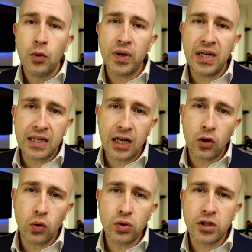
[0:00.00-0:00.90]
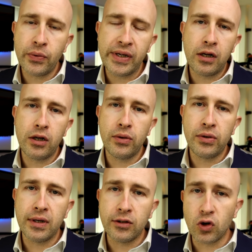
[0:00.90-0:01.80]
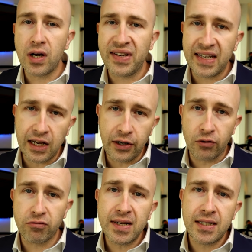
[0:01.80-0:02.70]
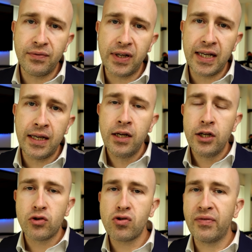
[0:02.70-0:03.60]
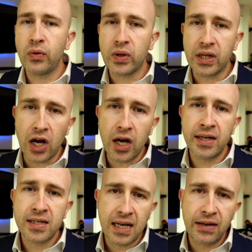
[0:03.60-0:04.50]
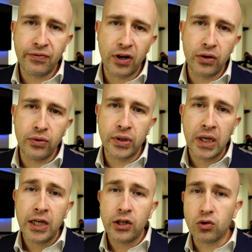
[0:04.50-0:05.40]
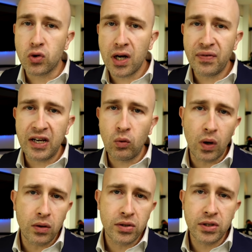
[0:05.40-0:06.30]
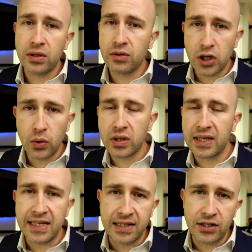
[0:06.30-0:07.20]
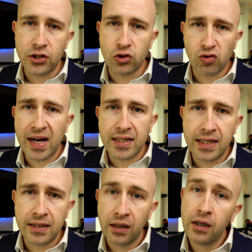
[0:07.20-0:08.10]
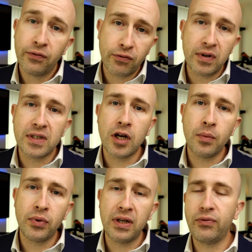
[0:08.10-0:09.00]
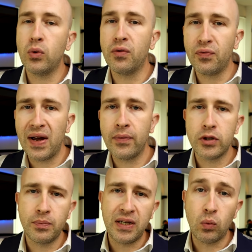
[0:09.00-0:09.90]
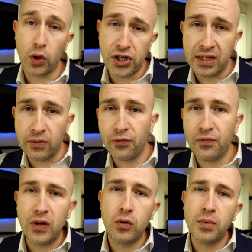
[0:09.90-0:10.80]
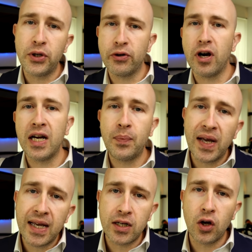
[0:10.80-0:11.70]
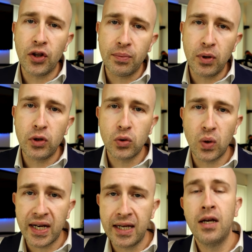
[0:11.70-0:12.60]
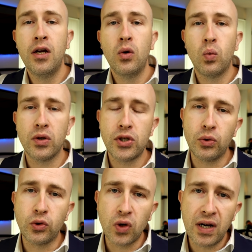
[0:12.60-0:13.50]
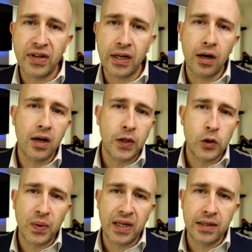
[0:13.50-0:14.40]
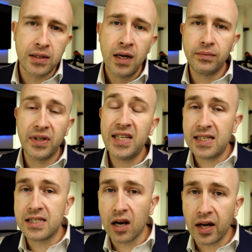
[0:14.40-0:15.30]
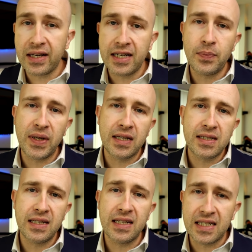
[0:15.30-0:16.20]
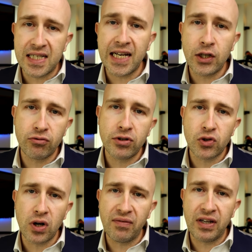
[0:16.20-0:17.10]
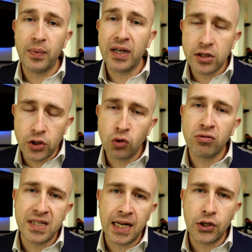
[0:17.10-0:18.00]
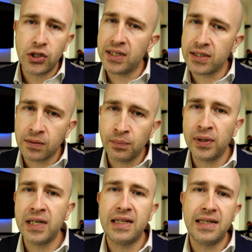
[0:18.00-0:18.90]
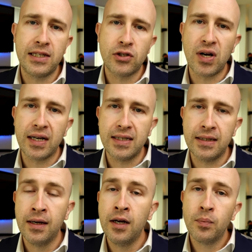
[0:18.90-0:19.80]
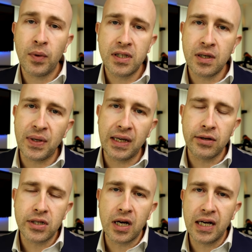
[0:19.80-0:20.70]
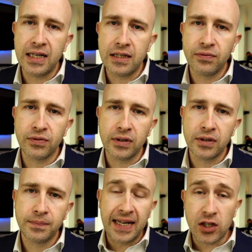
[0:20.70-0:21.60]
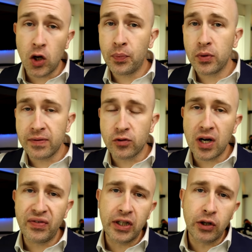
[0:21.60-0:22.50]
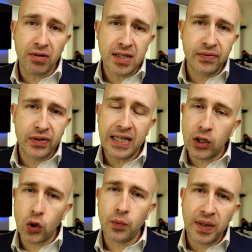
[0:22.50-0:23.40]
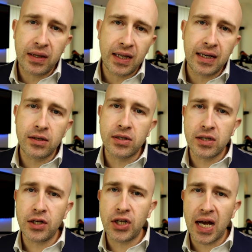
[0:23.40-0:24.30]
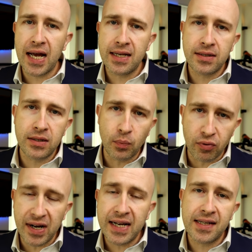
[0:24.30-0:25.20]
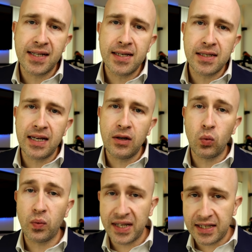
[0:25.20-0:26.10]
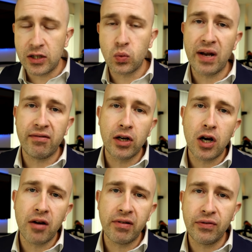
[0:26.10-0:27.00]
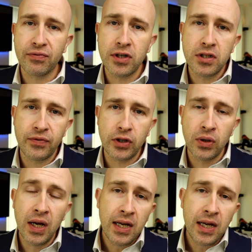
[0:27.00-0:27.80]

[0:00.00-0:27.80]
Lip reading: but it can also include driving aggressively, driving with an unsafe load, driving whilst totally distracted. For example, if you are found to be watching a film on your iPad on the motorway, whilst you're driving at high speeds, this is likely to be considered dangerous driving because your attention is completely distracted by something entirely different. Examples of driving aggressively could be things such as brake testing. This is where a car in front of you